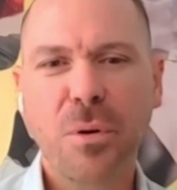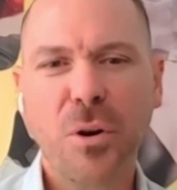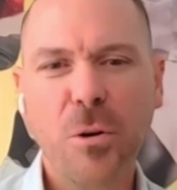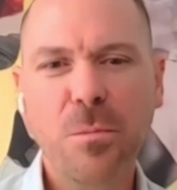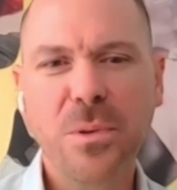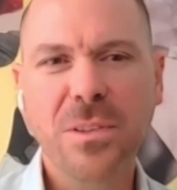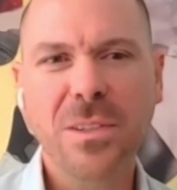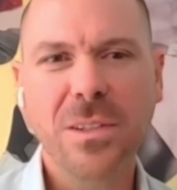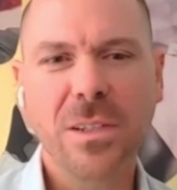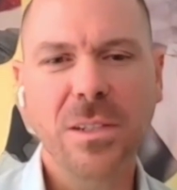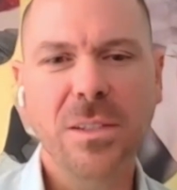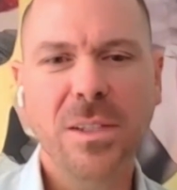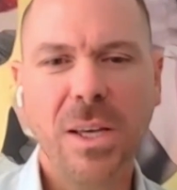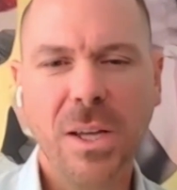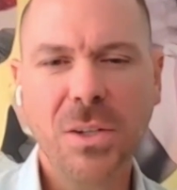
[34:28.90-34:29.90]
purpose
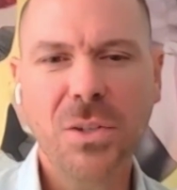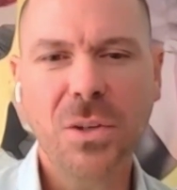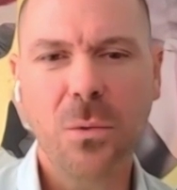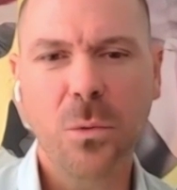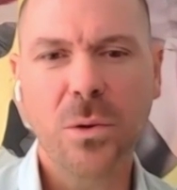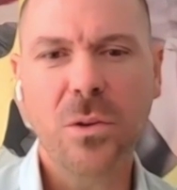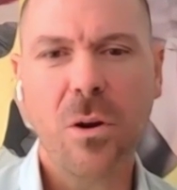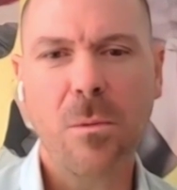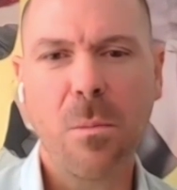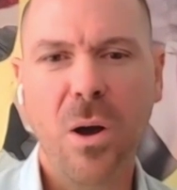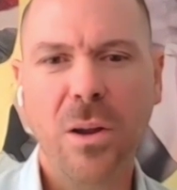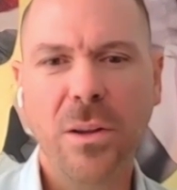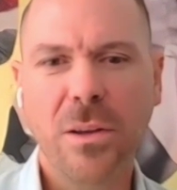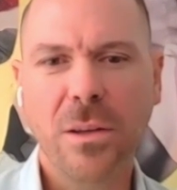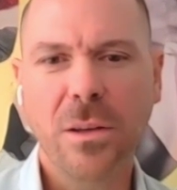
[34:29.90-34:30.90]
and intention with our
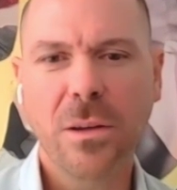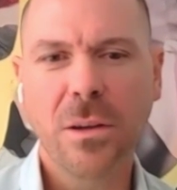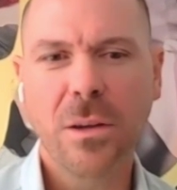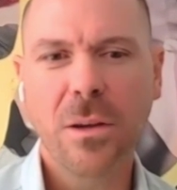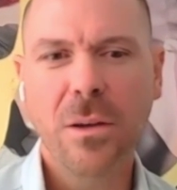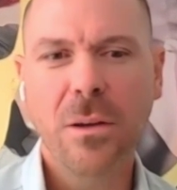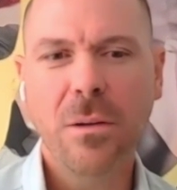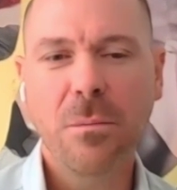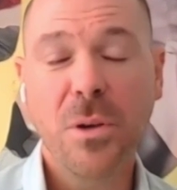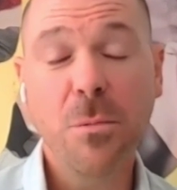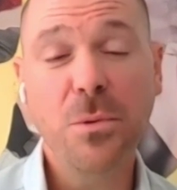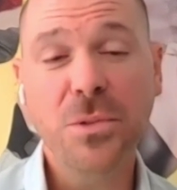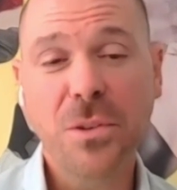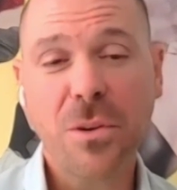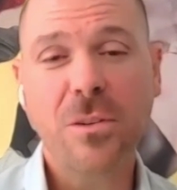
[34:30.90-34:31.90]
money,
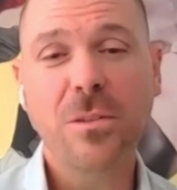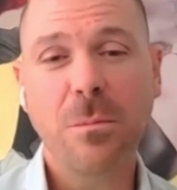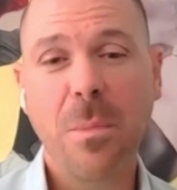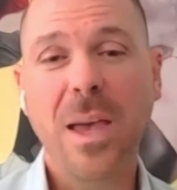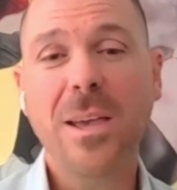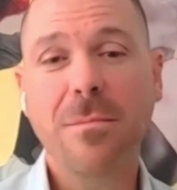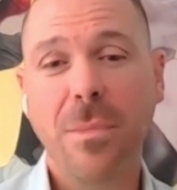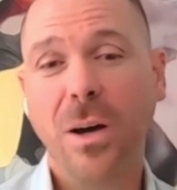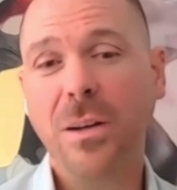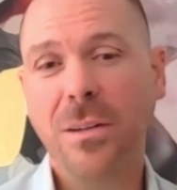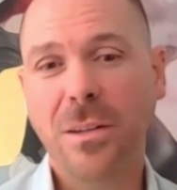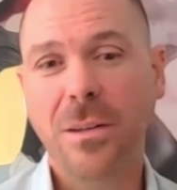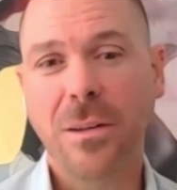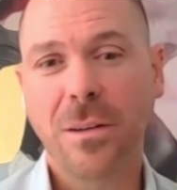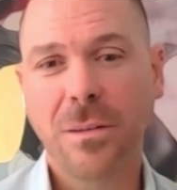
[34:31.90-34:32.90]
people start to make
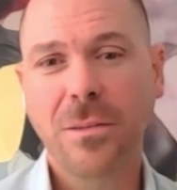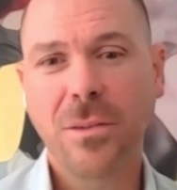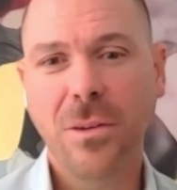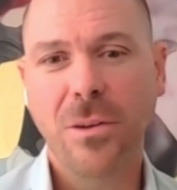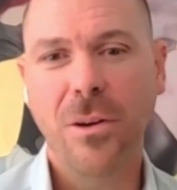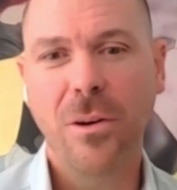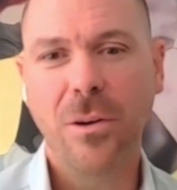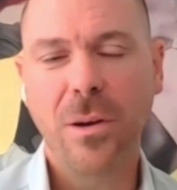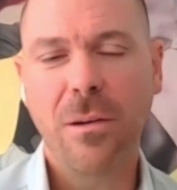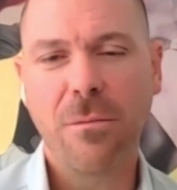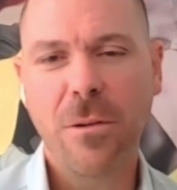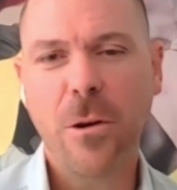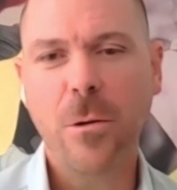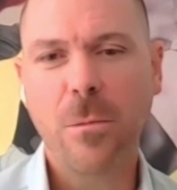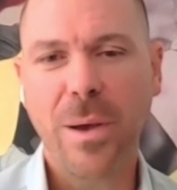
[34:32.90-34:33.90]
money,
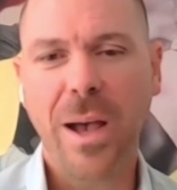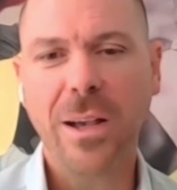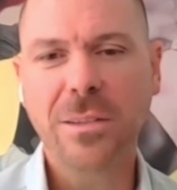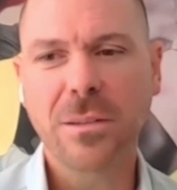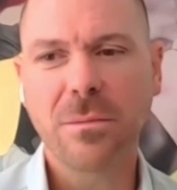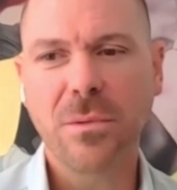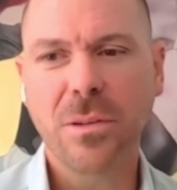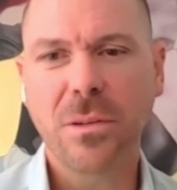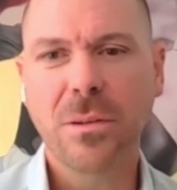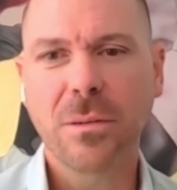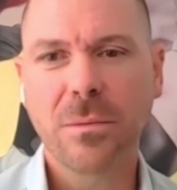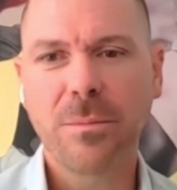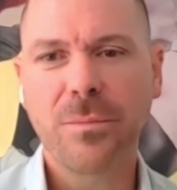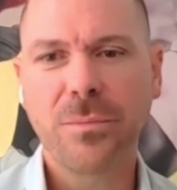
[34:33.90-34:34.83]
and very passively.